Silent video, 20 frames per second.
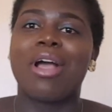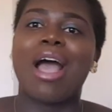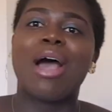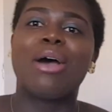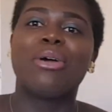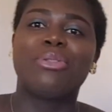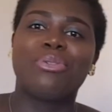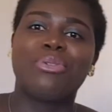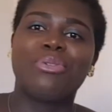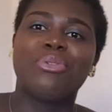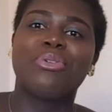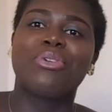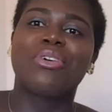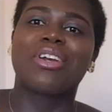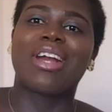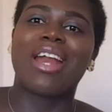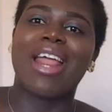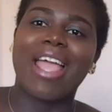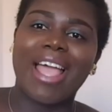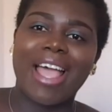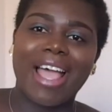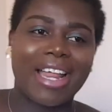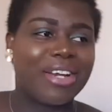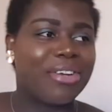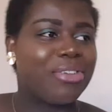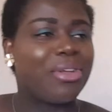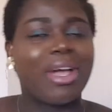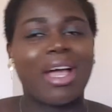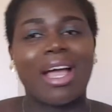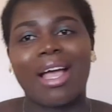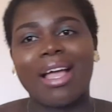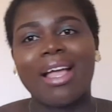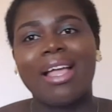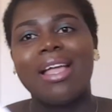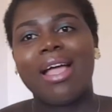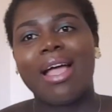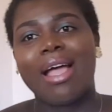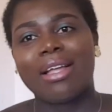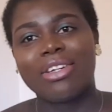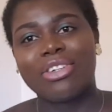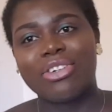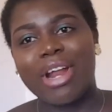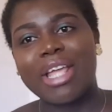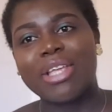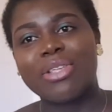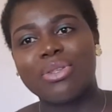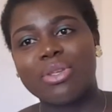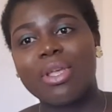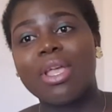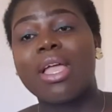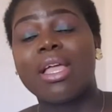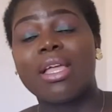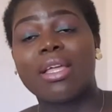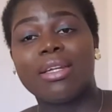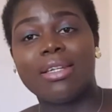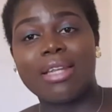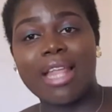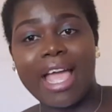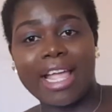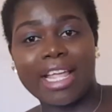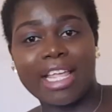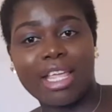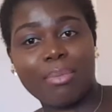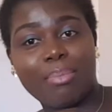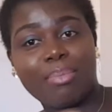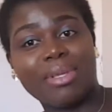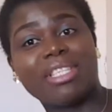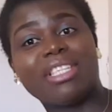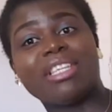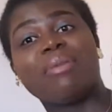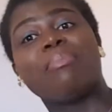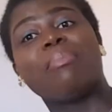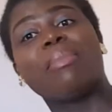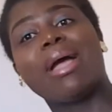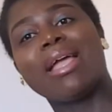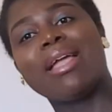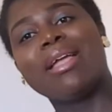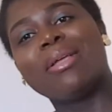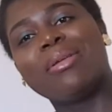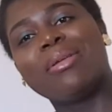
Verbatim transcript: how do you cry and you are trying to... I keep it in my